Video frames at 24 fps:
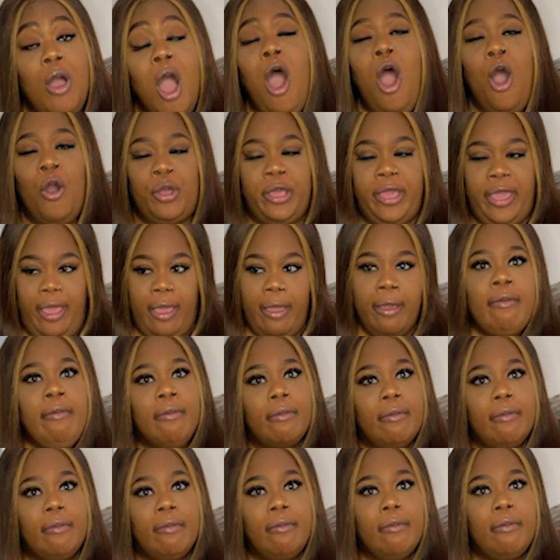Okay,
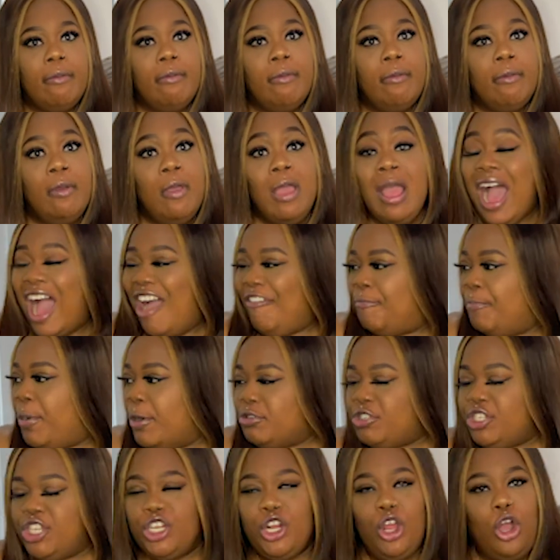I
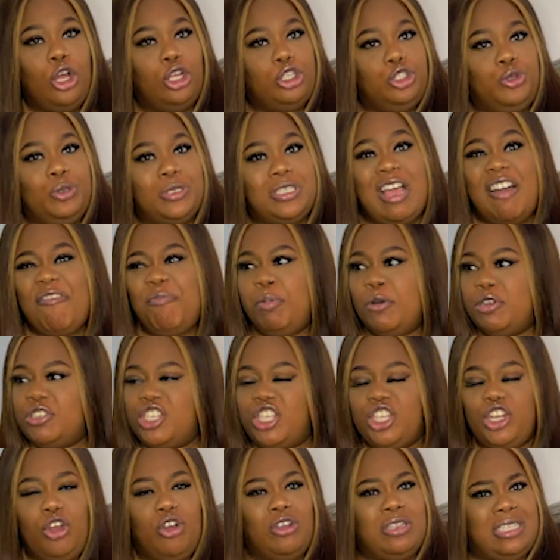posted it on Twitter, I
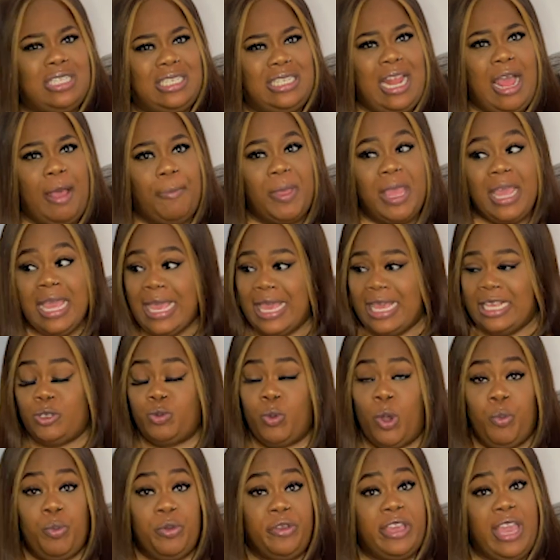posted it on Snap. It's
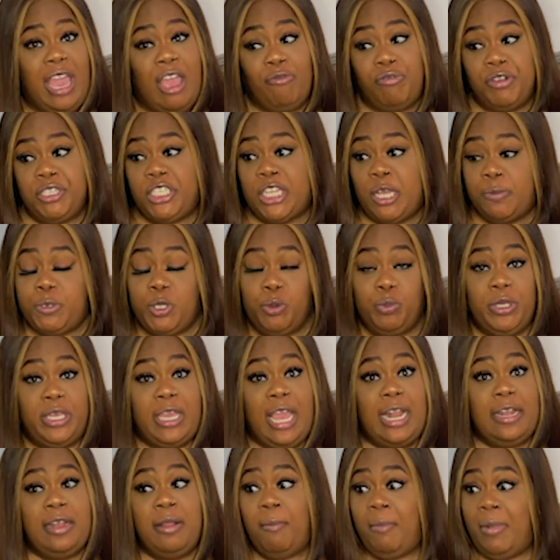when we get a reception, we
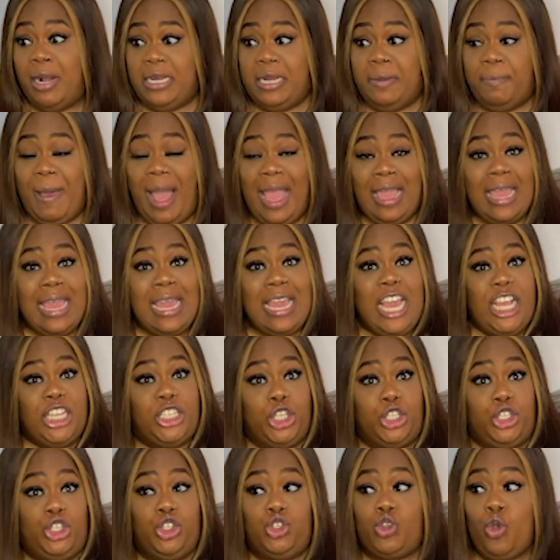get the money back. It's
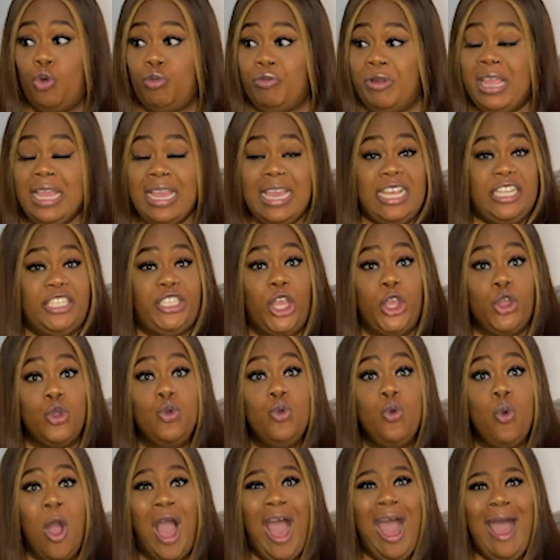a story, it's a
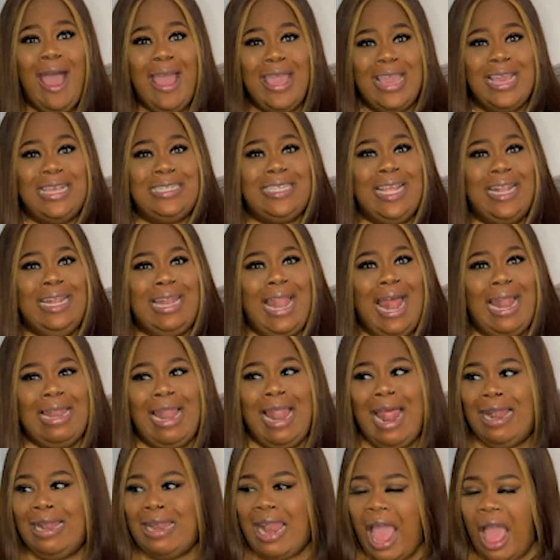hoo-ha, it's a
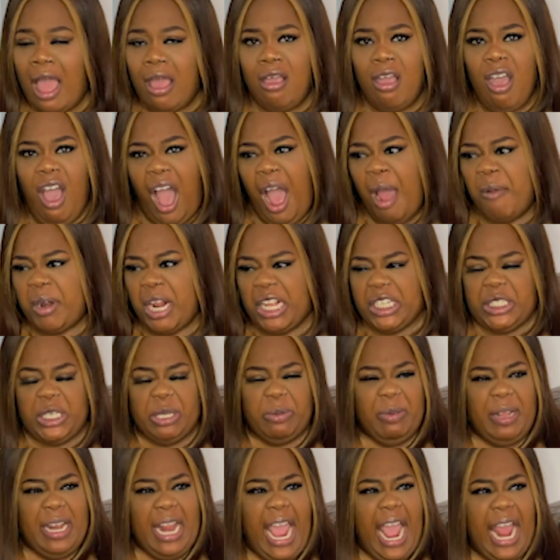la-la-la. I'm not
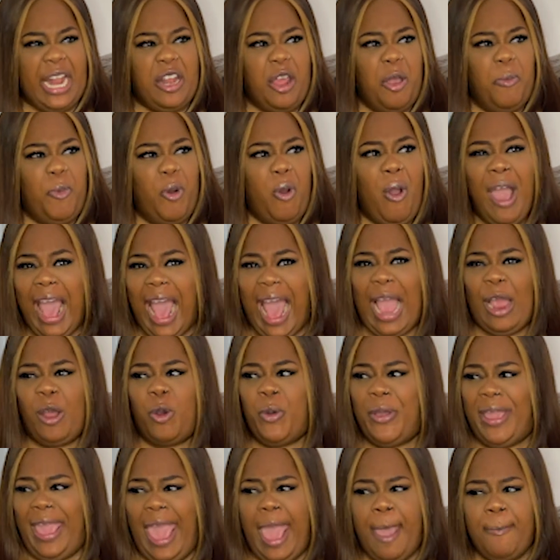doing hair no more. I
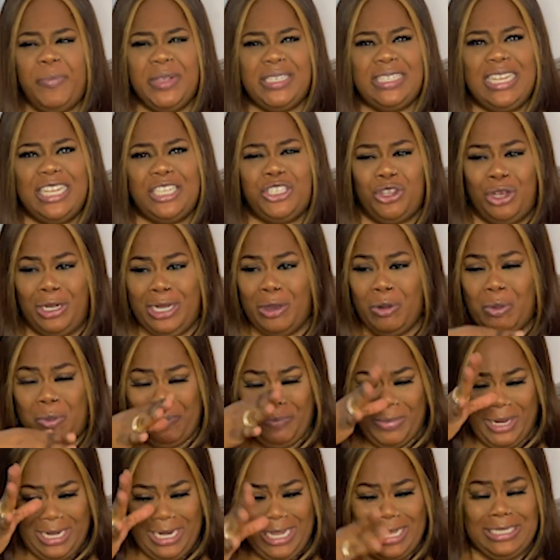quit hair business, your little
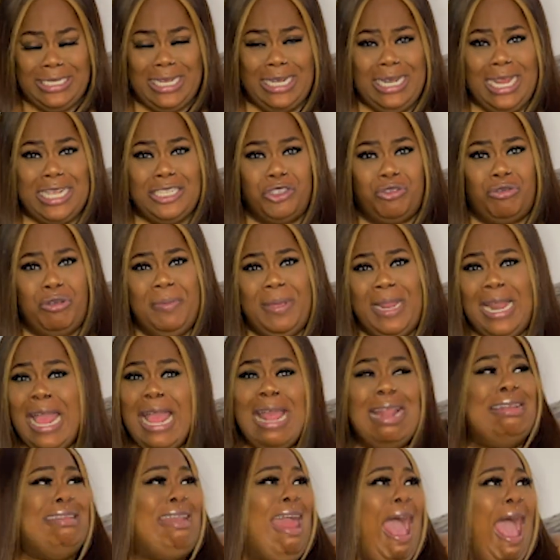minions are there screaming,
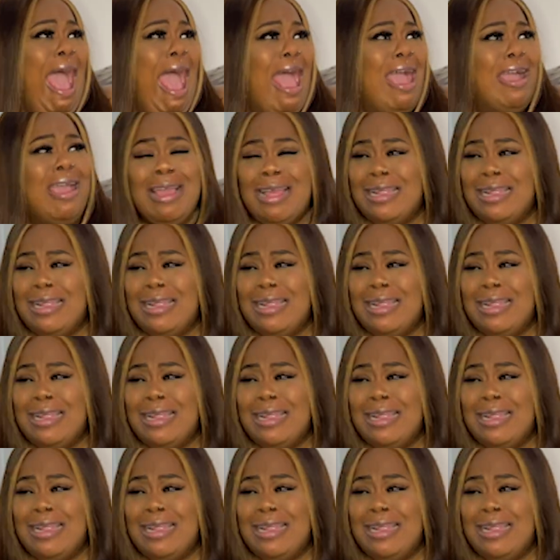no!